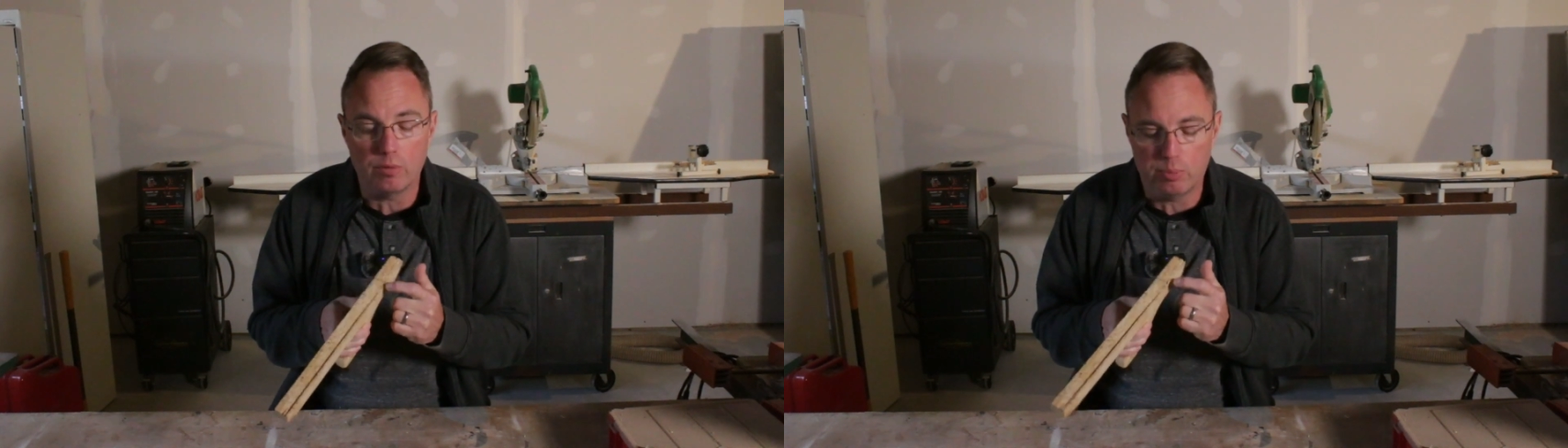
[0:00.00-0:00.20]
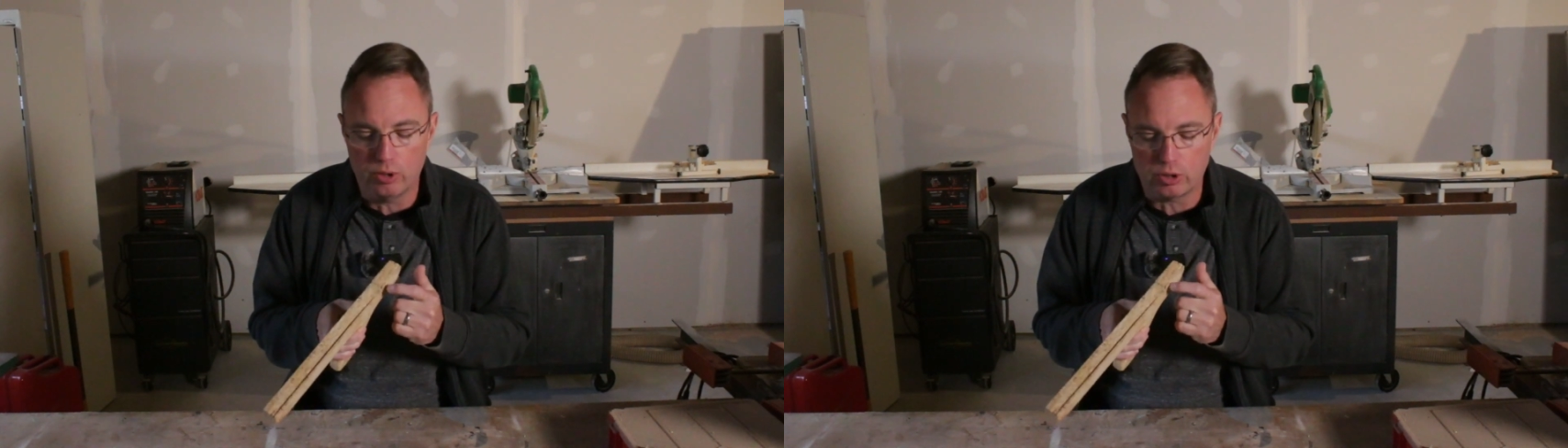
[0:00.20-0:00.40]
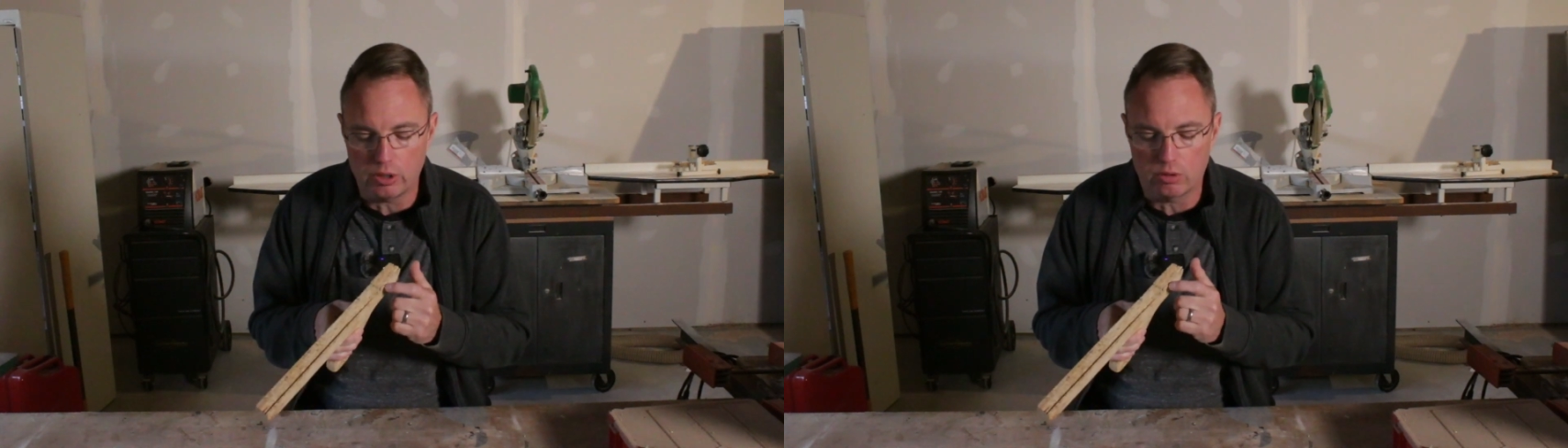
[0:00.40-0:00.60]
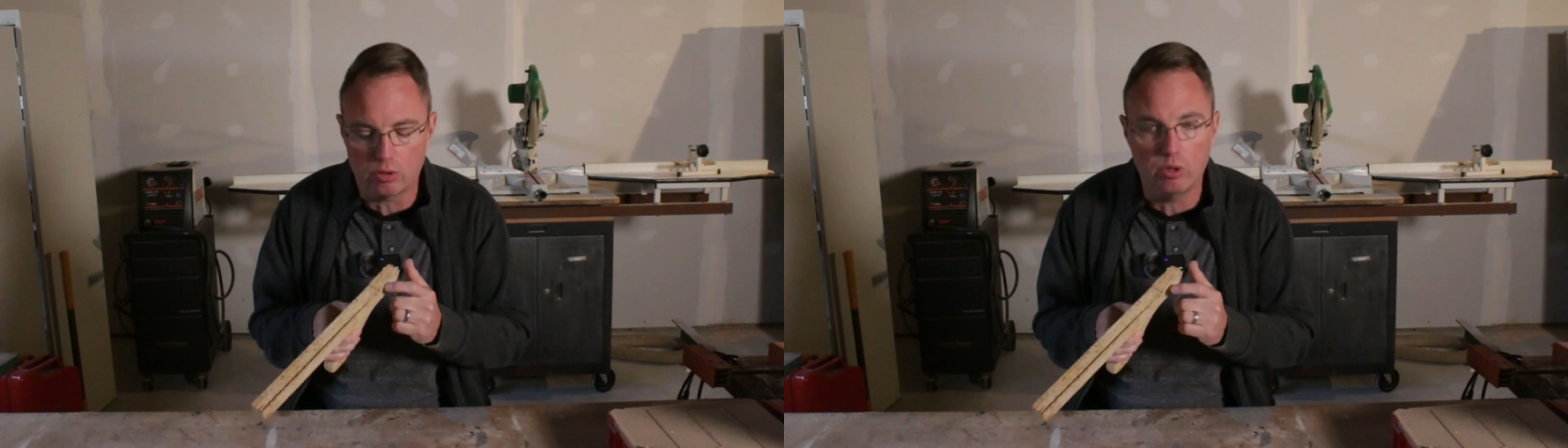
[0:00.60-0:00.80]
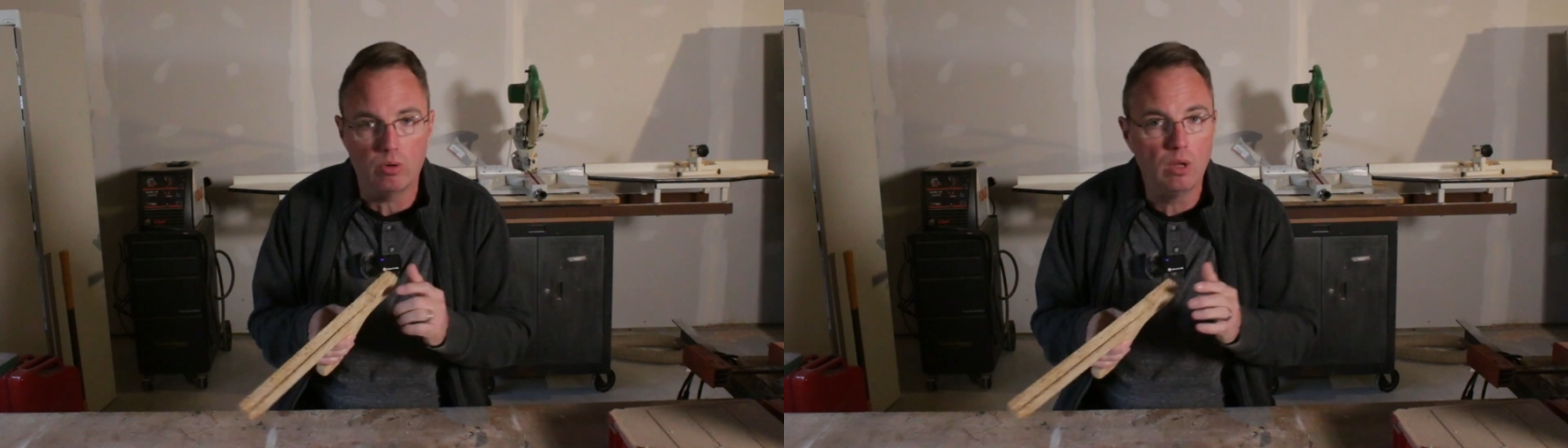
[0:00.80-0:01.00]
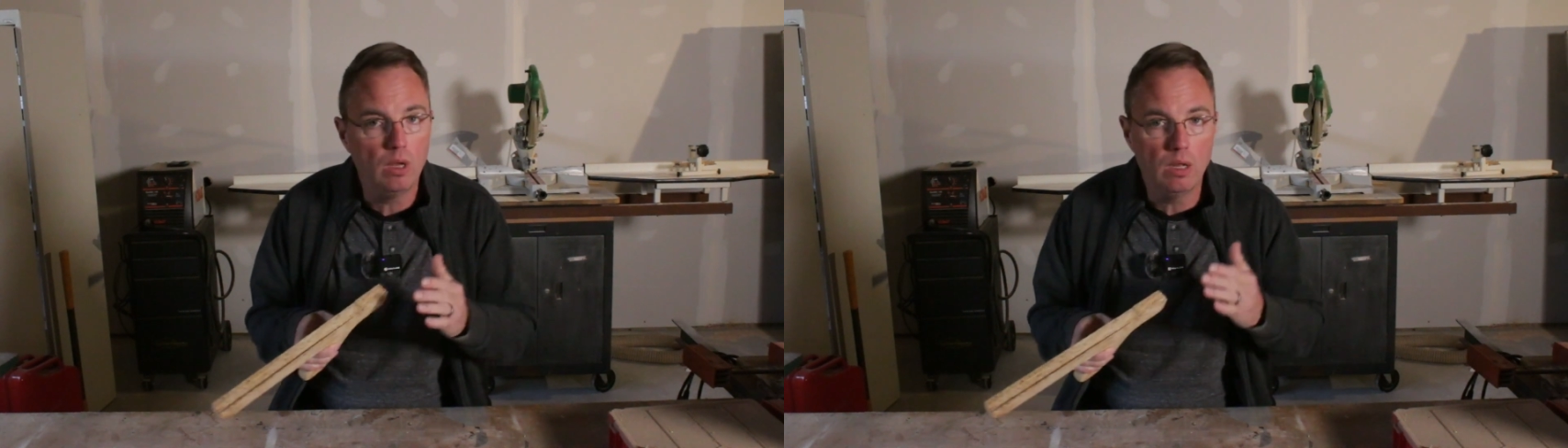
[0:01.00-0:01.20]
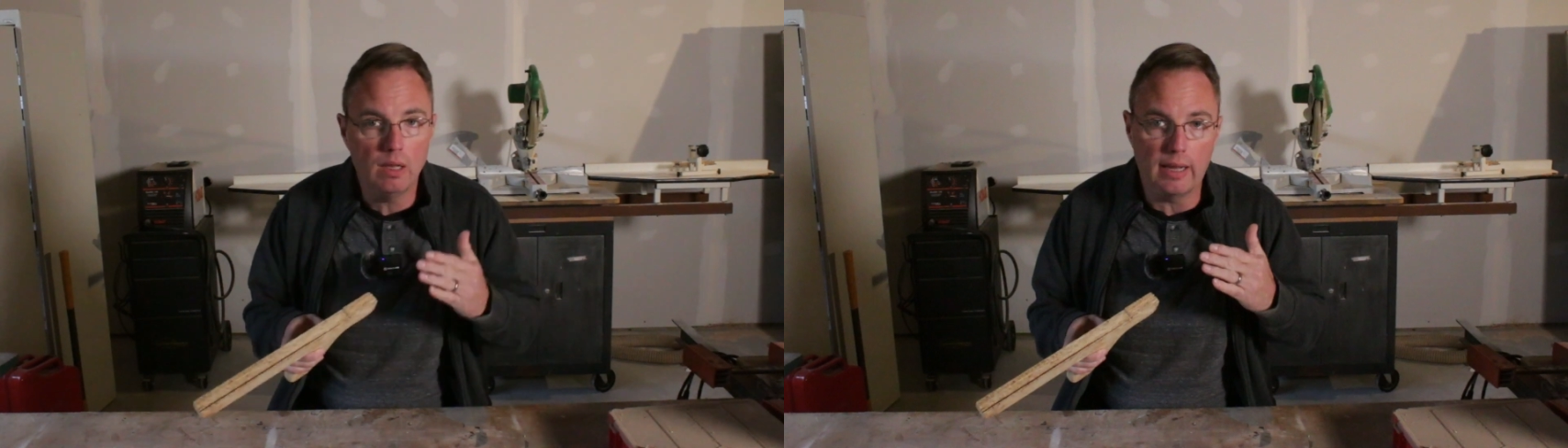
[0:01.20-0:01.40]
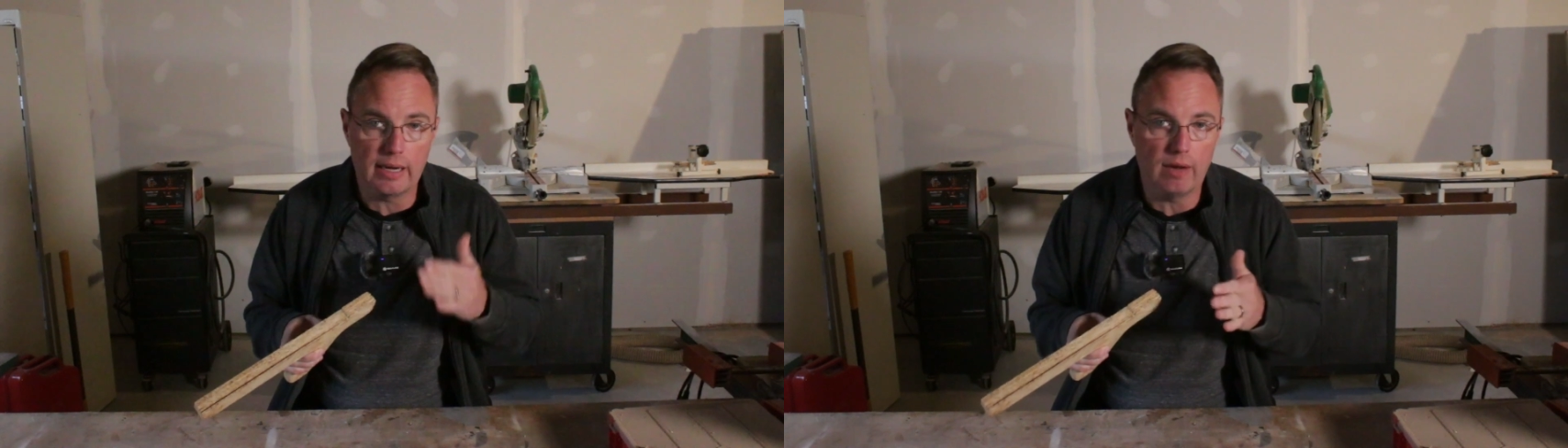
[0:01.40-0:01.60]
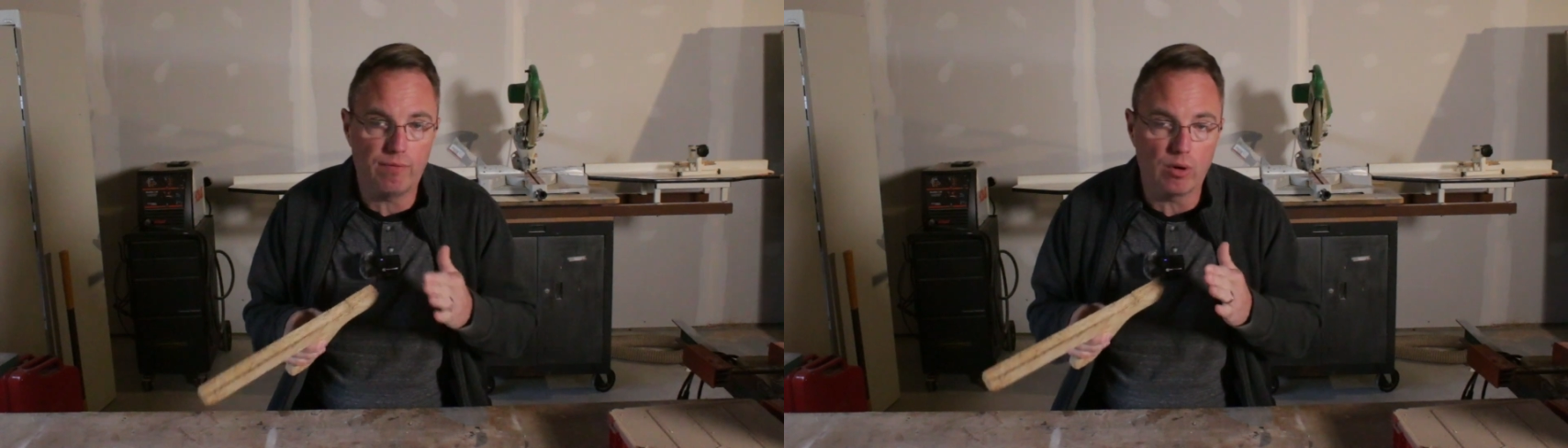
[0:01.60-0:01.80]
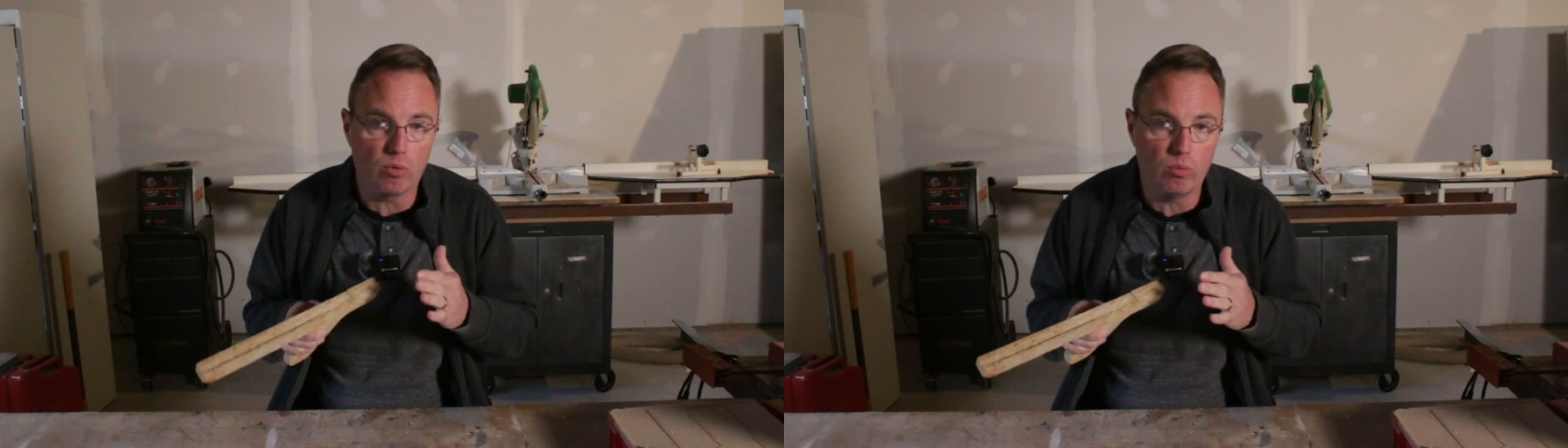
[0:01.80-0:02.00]
you push it through. Like
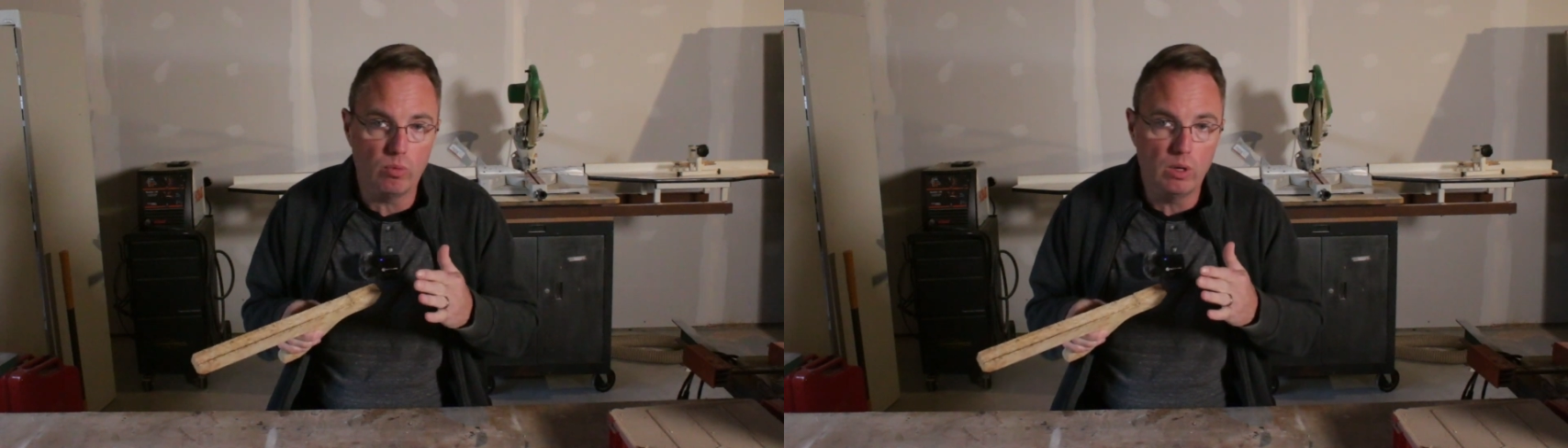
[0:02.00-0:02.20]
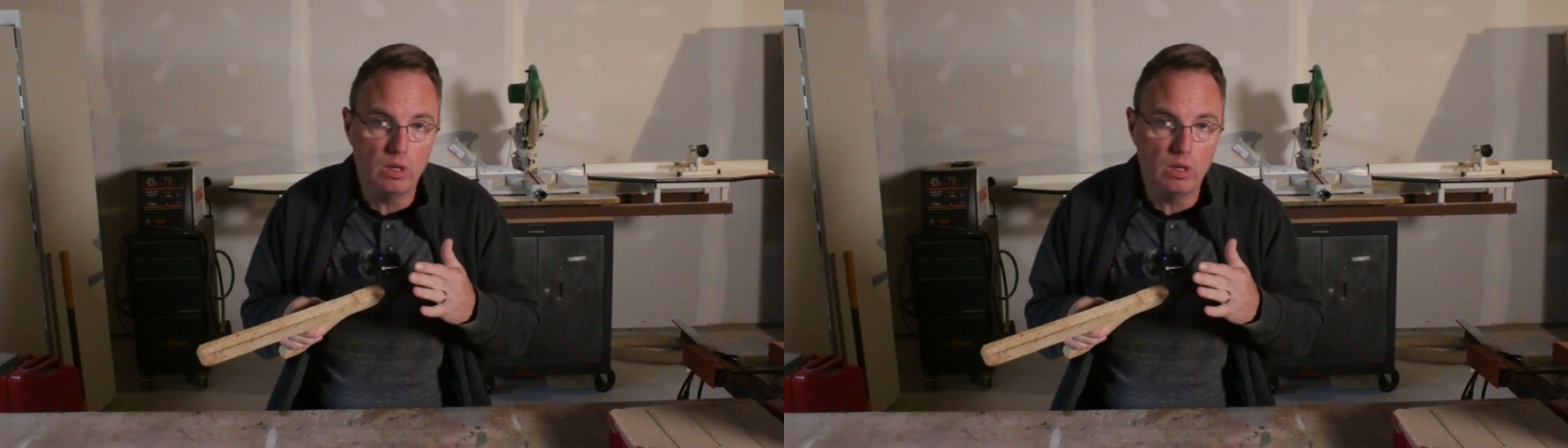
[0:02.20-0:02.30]
if you're